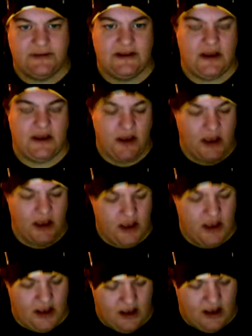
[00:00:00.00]
like
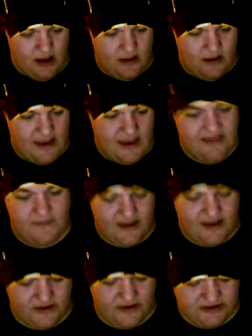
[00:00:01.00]
that. I haven't
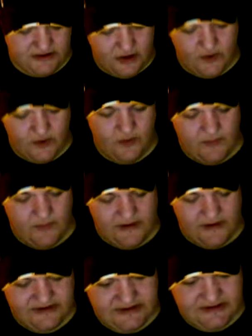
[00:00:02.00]
bought those. Oh, my
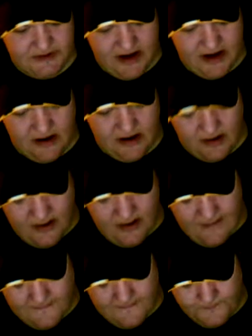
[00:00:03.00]
receipt's right here.
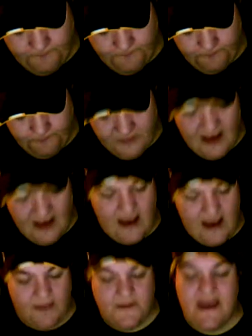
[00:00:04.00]

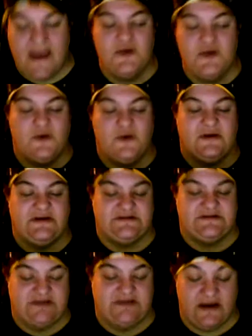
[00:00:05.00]
The manual
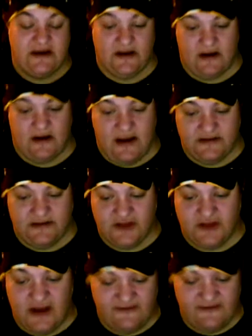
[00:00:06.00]
is killer. I
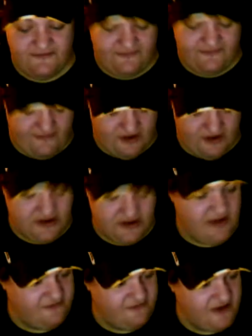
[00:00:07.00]
love
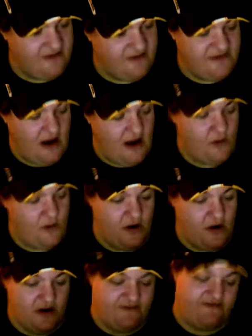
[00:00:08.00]
the
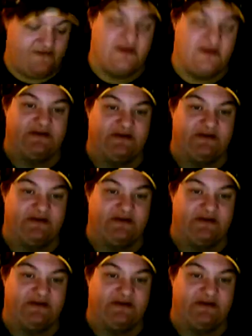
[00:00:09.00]
artwork on the front of this